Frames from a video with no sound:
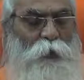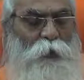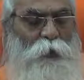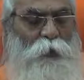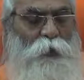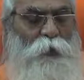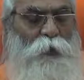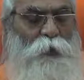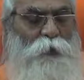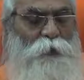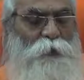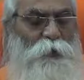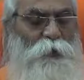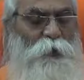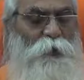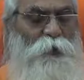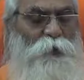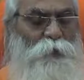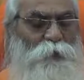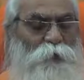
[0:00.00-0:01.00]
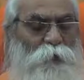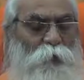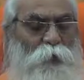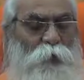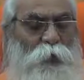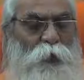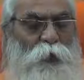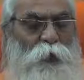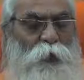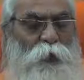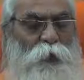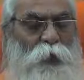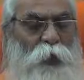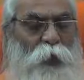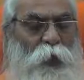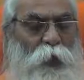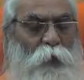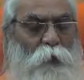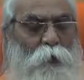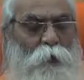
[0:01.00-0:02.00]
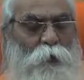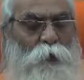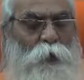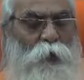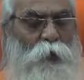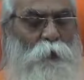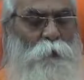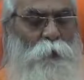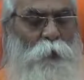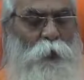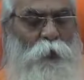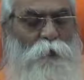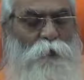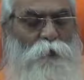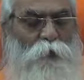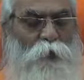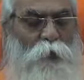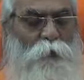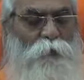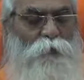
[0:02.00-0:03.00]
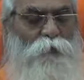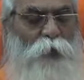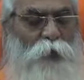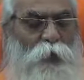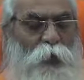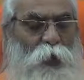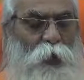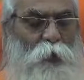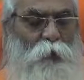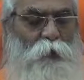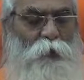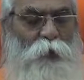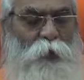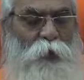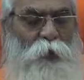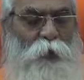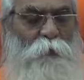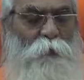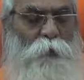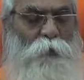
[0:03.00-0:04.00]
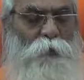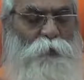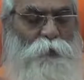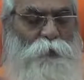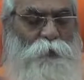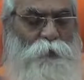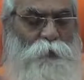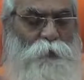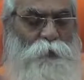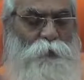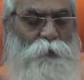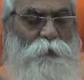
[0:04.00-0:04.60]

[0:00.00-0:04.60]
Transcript: that energy is flowing in the outer platforms and outer levels.